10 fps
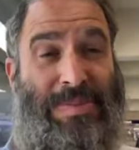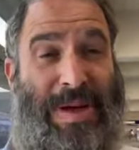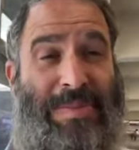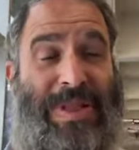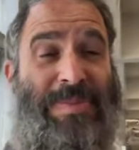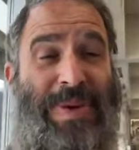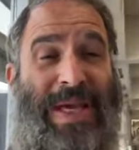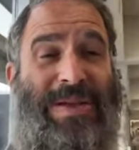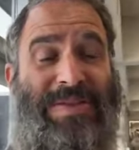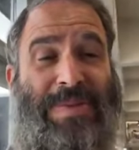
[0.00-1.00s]
to remember the
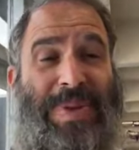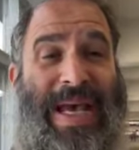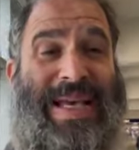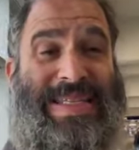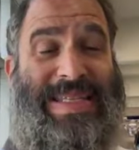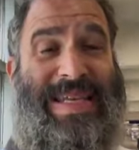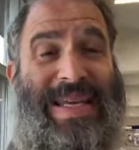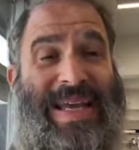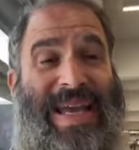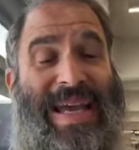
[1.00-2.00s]
pain of the past
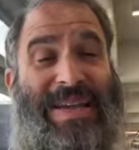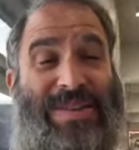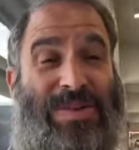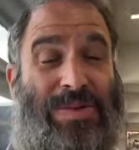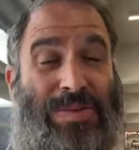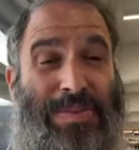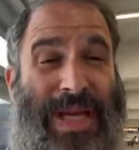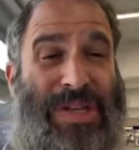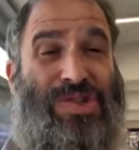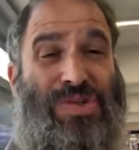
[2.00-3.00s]
and to
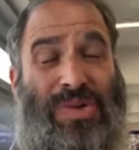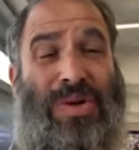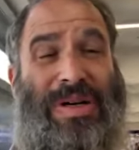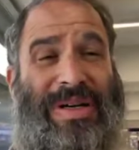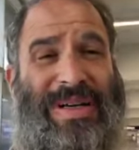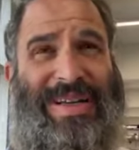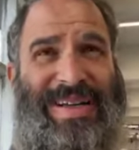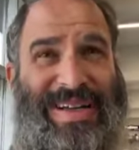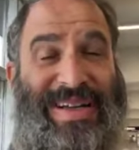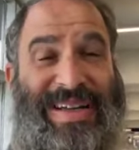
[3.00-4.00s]
make sure
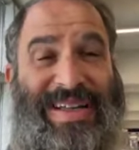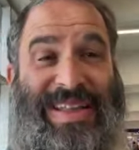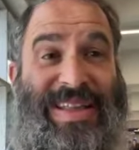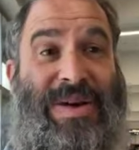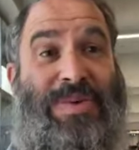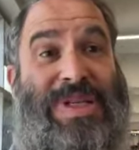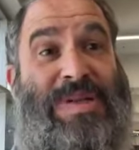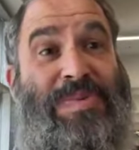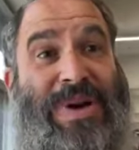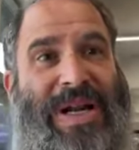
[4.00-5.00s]
that we
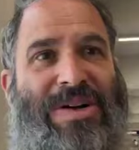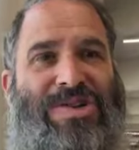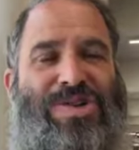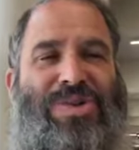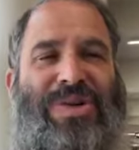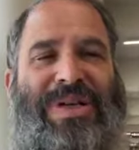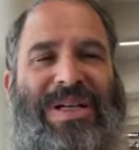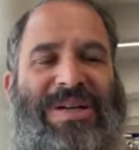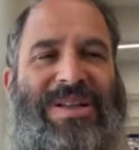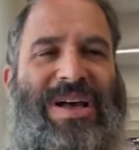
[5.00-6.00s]
spread our joy
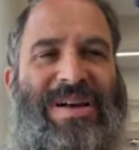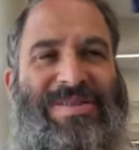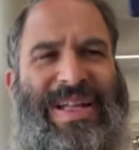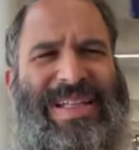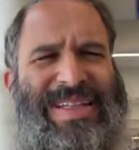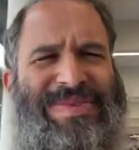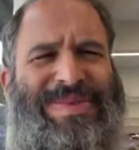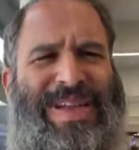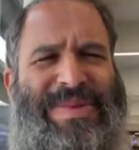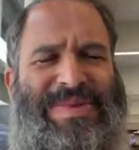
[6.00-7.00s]
and our love like the
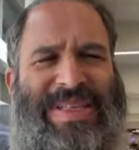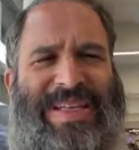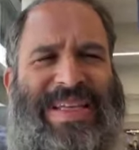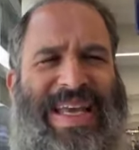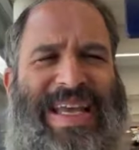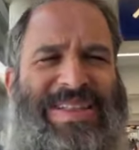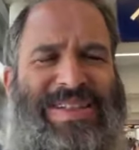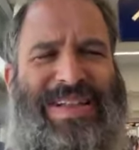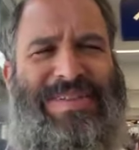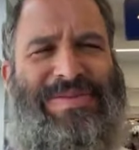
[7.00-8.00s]
flames of the
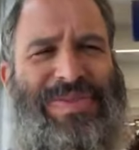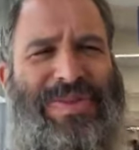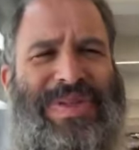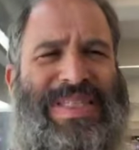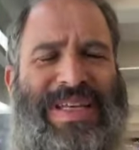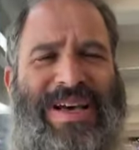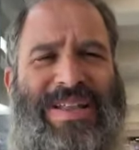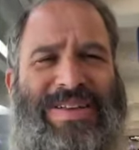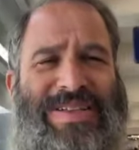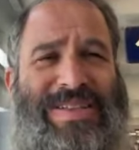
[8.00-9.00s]
candle influencing
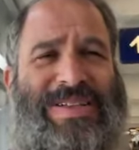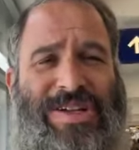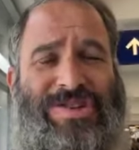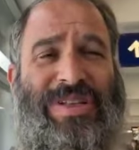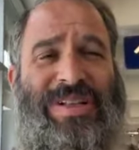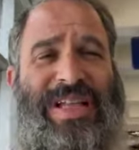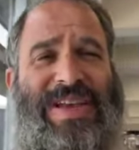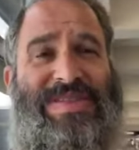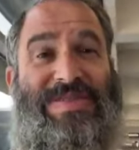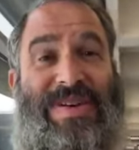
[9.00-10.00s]
others, touching the
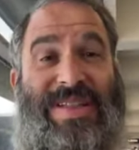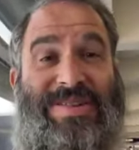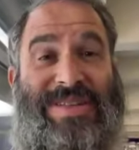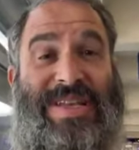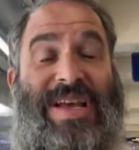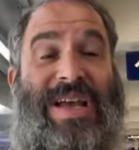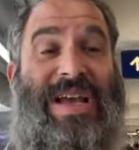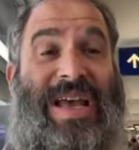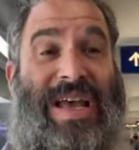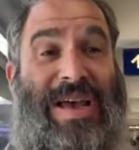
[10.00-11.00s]
lives of others
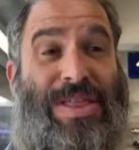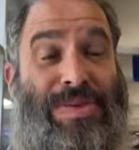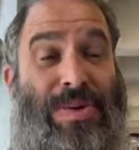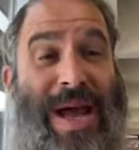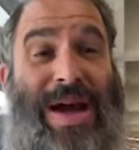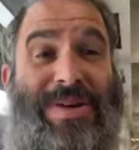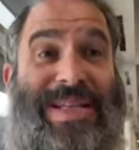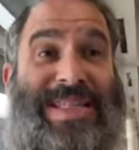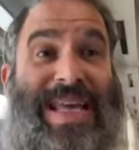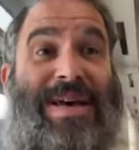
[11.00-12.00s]
through our
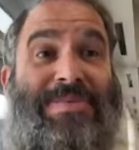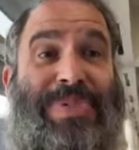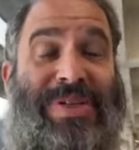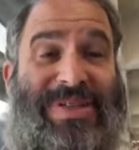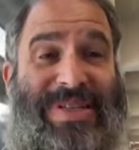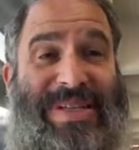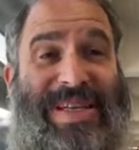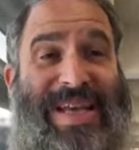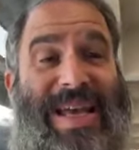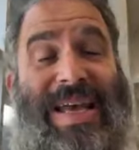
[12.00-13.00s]
examples
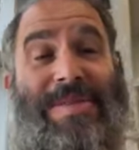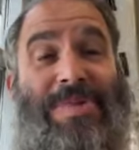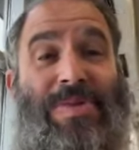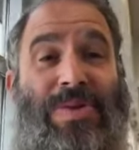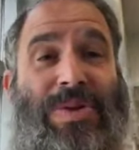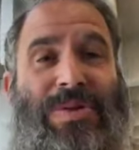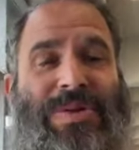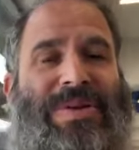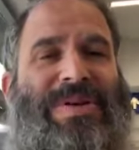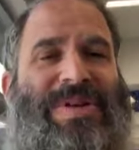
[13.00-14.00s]
and through